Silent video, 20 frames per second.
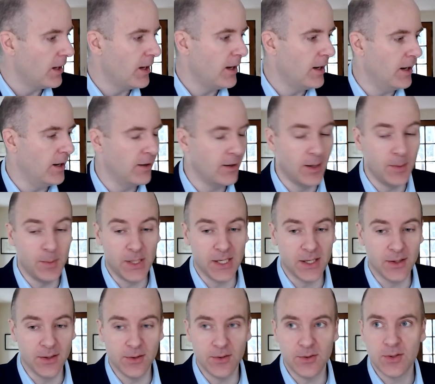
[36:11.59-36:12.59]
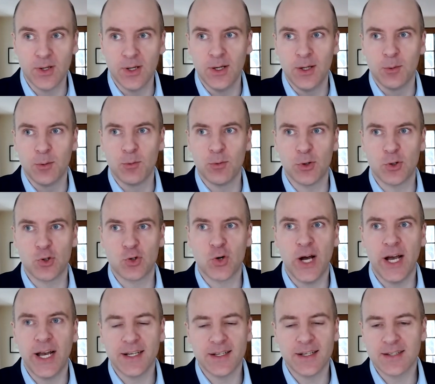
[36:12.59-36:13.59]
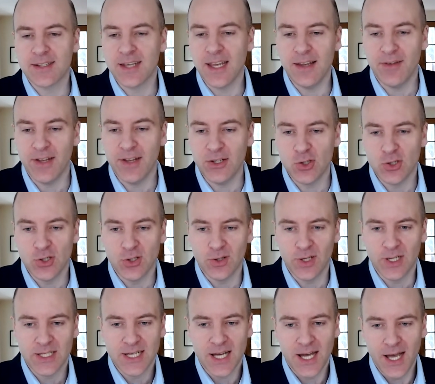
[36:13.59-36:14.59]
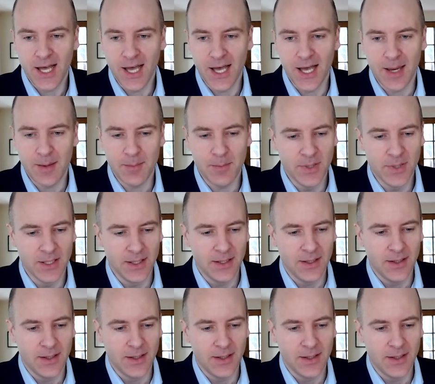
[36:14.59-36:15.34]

among others, we're trying to save engineering time,